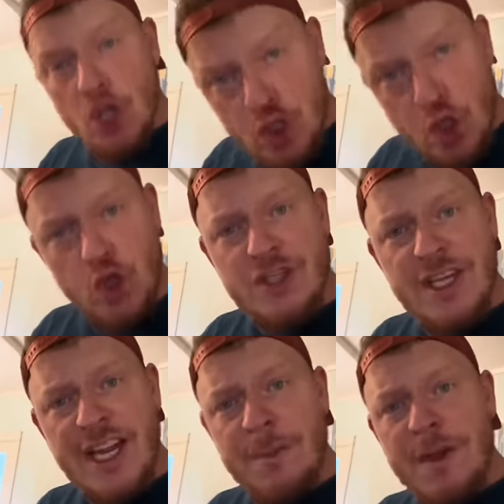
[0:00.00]
You're
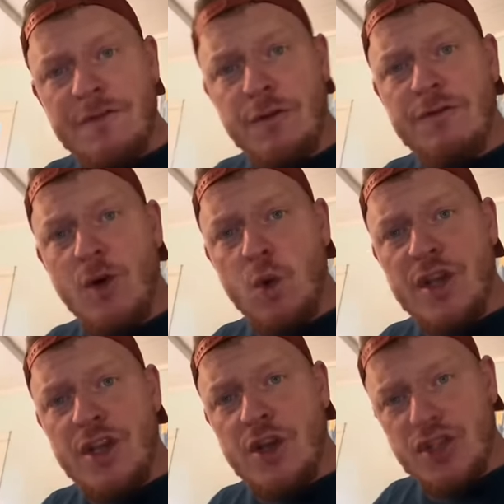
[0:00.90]
telling me for 40
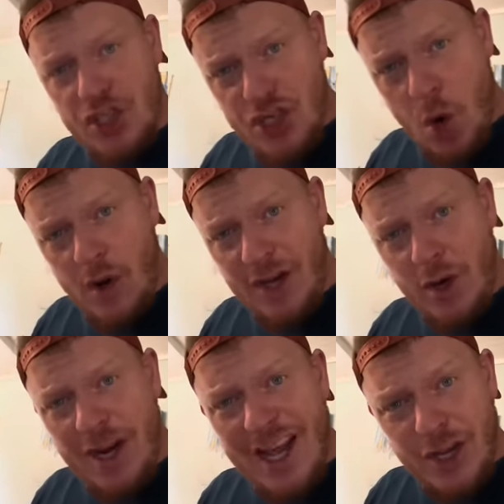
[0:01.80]
years of choking on
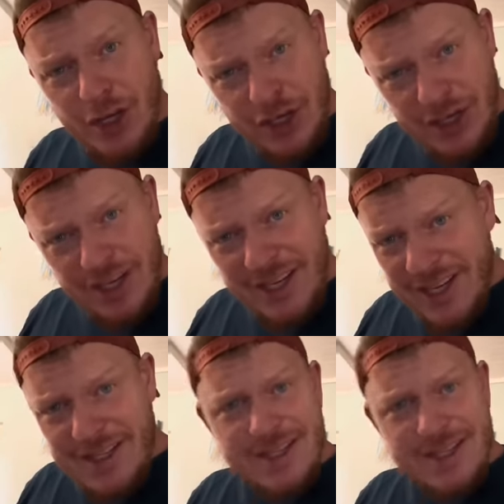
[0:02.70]
it, I could have done this?